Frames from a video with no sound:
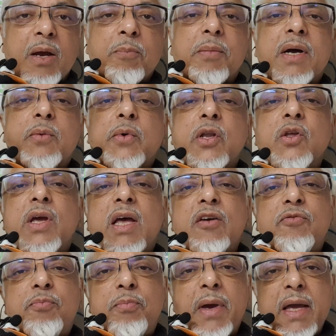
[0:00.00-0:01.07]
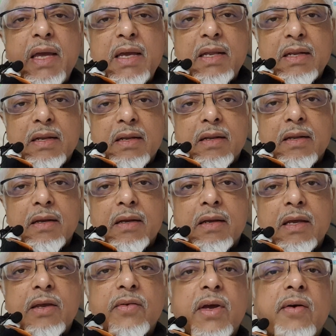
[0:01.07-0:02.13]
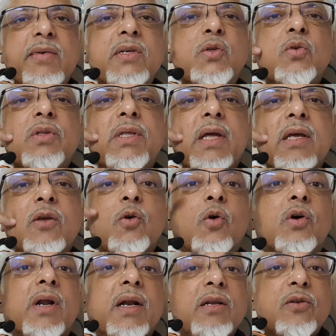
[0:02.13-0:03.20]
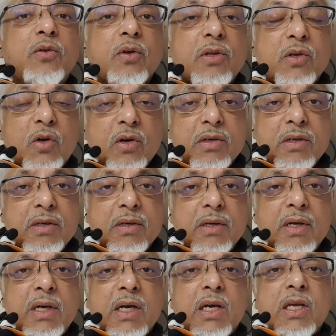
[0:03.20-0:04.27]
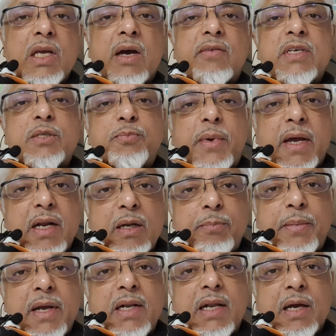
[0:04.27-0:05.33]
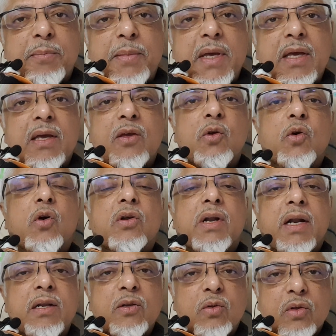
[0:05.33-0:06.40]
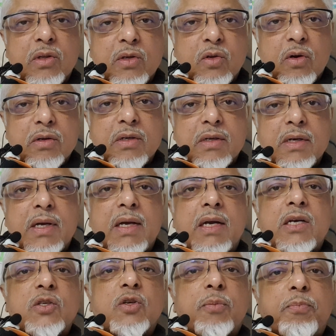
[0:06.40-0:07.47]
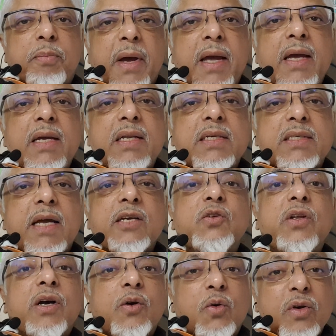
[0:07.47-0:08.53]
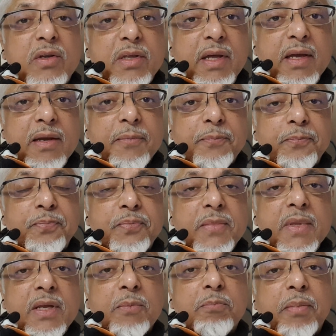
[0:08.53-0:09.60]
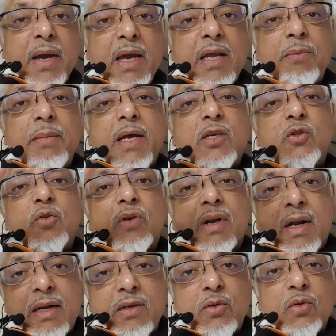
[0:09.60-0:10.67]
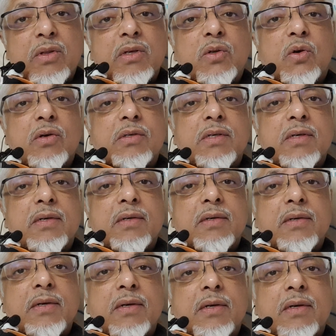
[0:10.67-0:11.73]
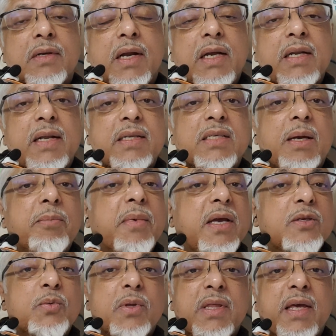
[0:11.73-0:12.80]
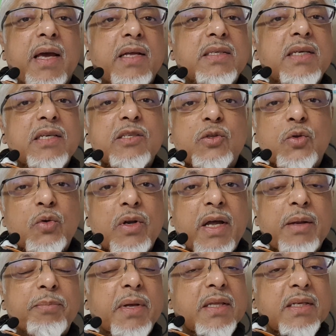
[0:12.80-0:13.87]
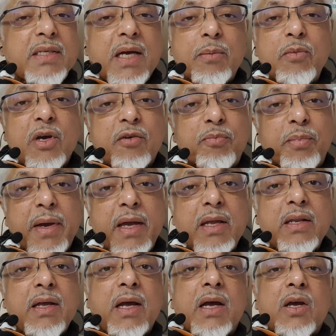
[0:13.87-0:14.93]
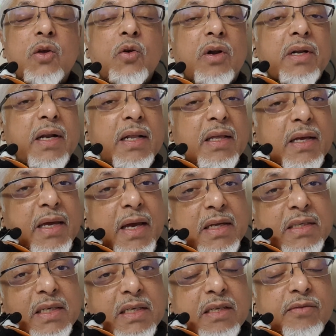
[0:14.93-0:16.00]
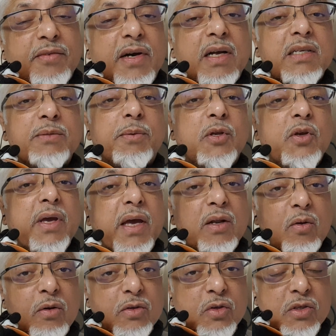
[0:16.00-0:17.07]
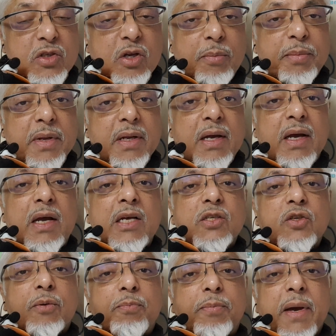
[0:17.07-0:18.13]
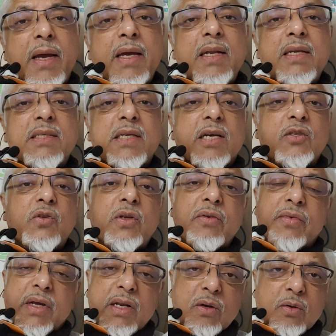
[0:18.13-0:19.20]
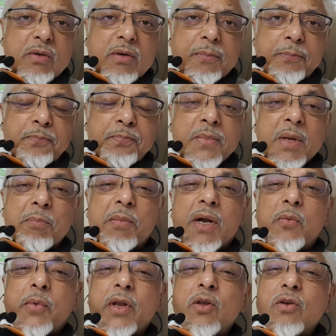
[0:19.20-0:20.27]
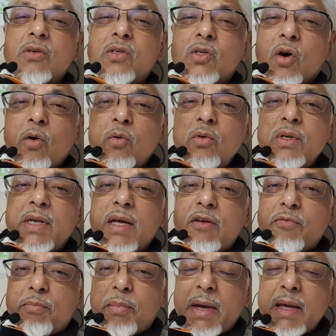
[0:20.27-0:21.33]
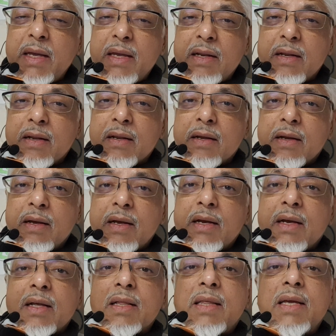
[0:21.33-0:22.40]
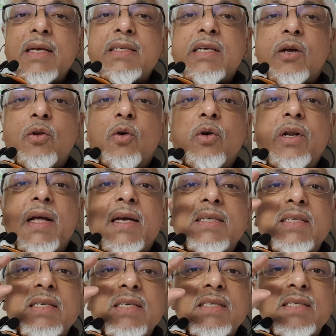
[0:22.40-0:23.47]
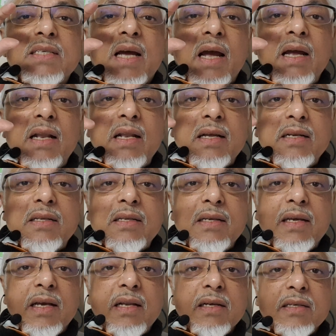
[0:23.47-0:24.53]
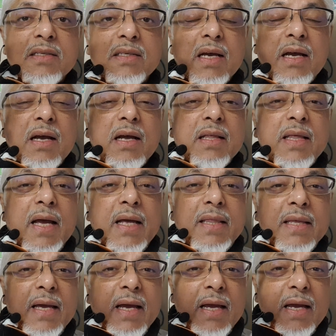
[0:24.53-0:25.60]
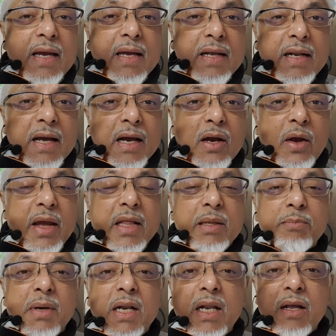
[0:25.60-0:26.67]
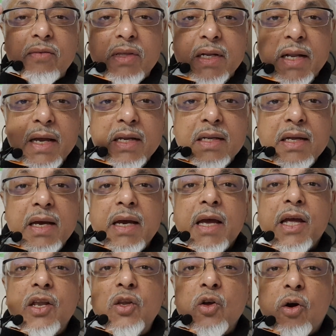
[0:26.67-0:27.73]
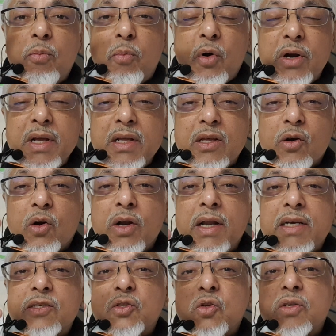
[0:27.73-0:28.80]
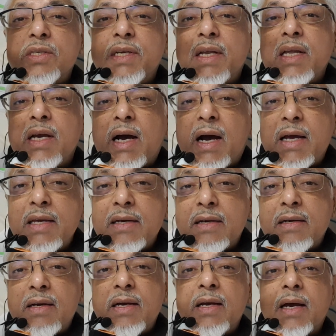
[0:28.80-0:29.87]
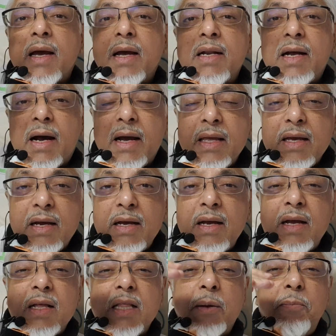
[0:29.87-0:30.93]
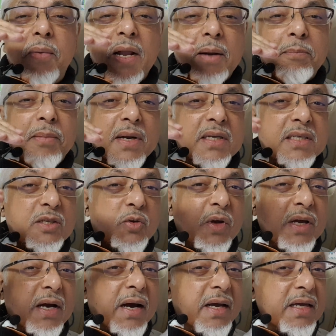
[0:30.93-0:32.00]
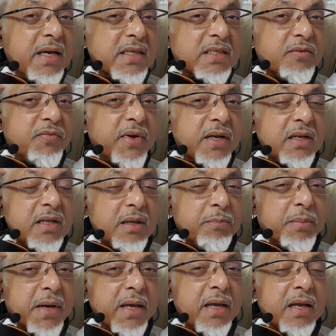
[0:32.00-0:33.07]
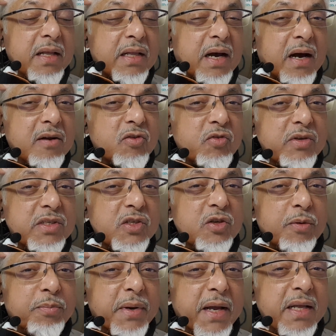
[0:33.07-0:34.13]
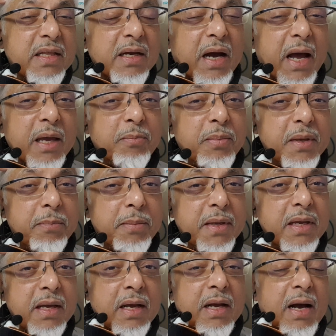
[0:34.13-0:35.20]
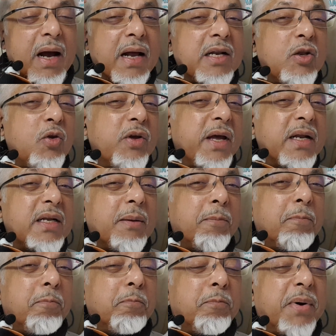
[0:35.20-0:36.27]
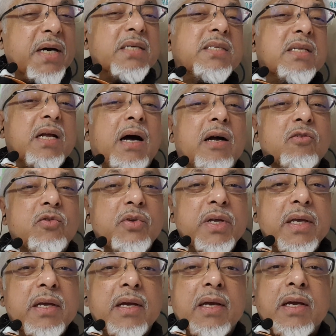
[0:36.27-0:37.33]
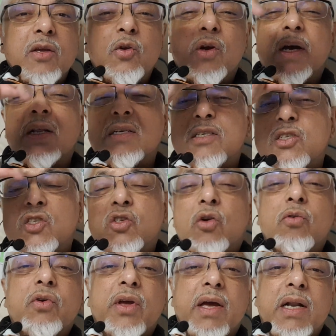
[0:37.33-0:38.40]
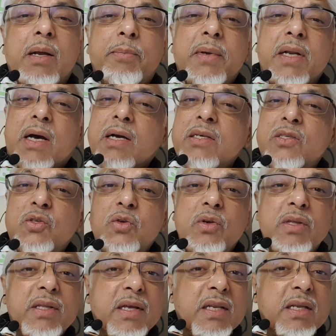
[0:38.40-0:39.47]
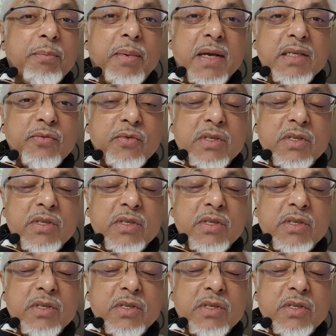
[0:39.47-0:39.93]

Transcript: But when you have pain, if you have a toothache, you go running to the doctor. You have a spinal pain like me, you go running to the doctor. So pain is actually a good thing. Pain makes you run to the doctor. Right? In some cases with cancer, it's too late. By the time you have pain, the cancer is advanced, but you can also stop it. So pain is actually very good. But when you don't have pain, these are known as the silent killers. They are there like in the middle of the night in your body. The cholesterol is getting higher and higher. The blood pressure is going higher. It's affecting the brain, the arteries in your brain, the high BP, until you get a burst artery. You get a stroke, you end up in ICU. It depends if you